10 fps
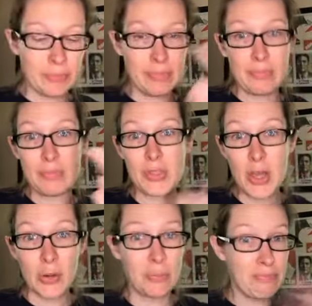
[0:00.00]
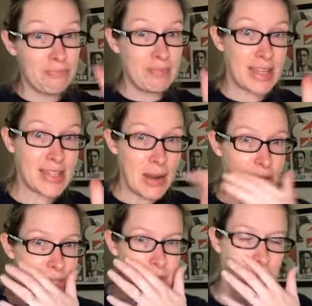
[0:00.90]
So that's not what
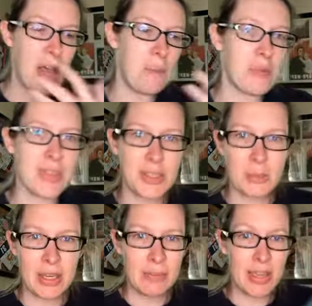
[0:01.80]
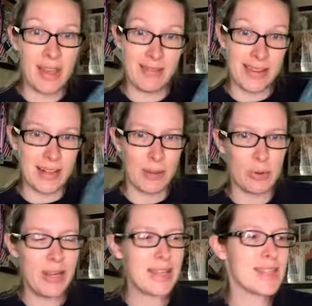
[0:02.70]
this is about, but this will be coming out in a couple
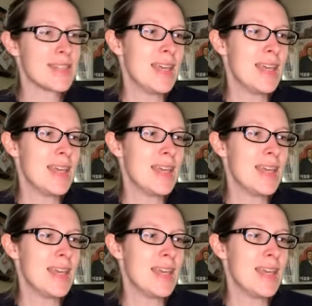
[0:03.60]
weeks.